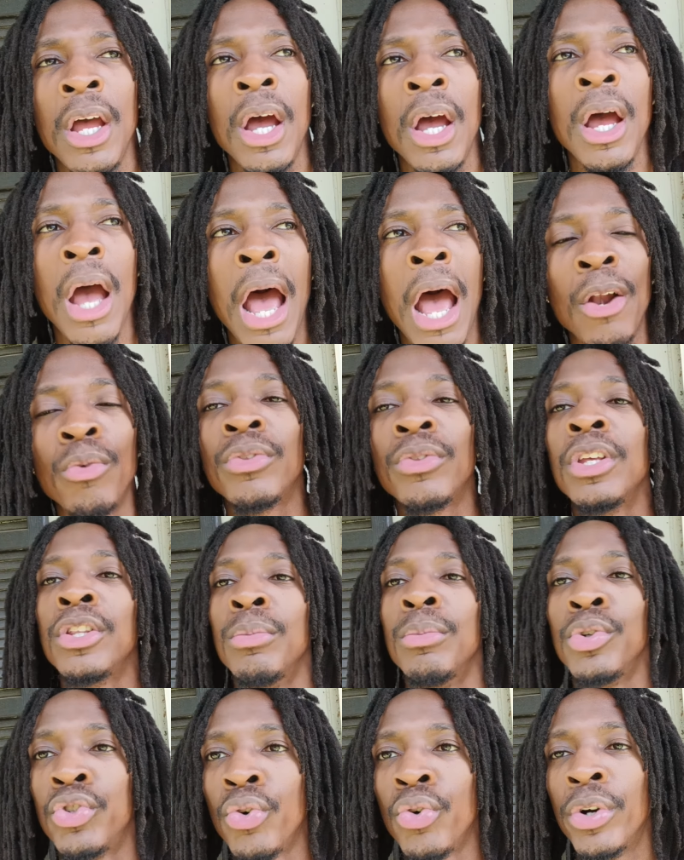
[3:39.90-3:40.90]
I don't think the
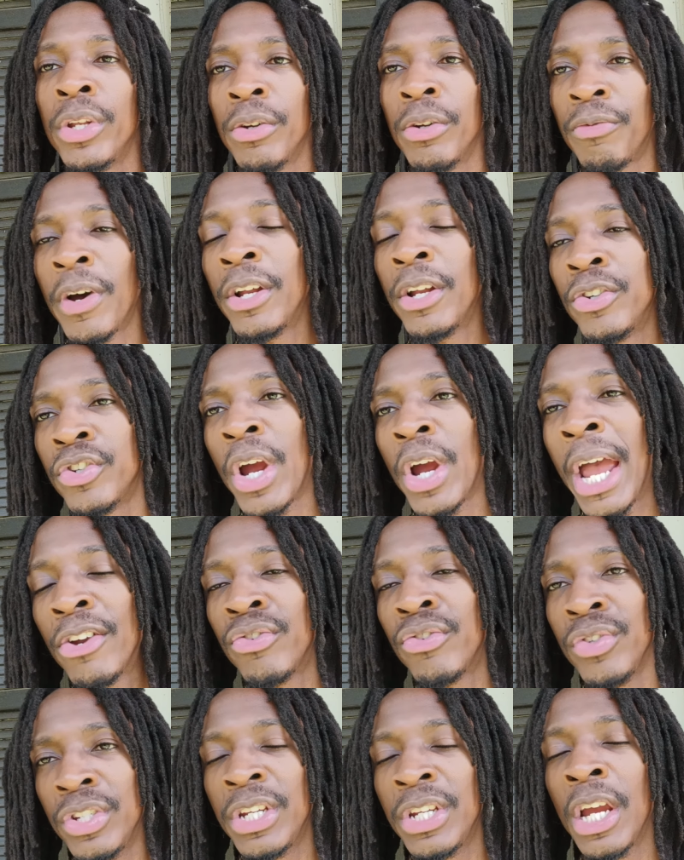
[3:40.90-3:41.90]
majority of fighters are
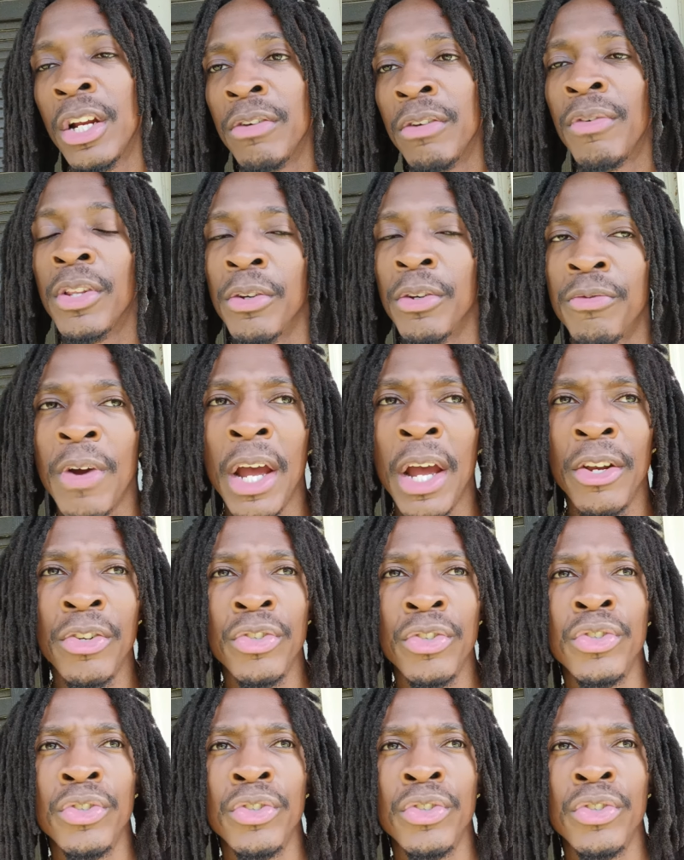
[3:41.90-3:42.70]
actually scared of other fighters.